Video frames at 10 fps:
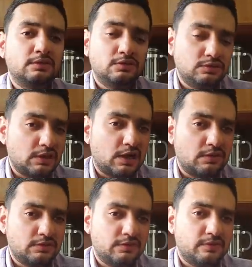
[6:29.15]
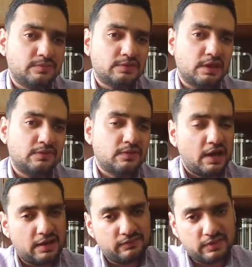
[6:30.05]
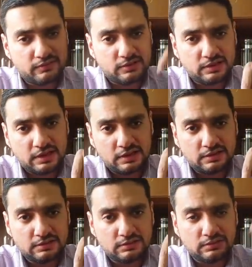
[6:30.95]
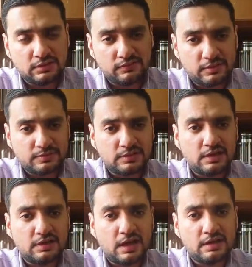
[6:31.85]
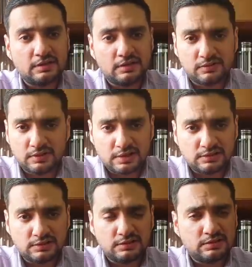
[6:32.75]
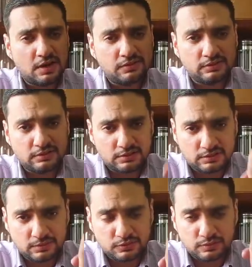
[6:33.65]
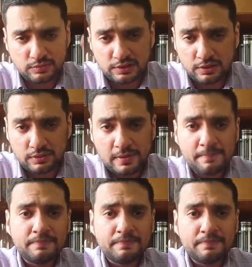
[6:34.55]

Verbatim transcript: Do check out their website. I have given a link to their website and their credentials down in the description below.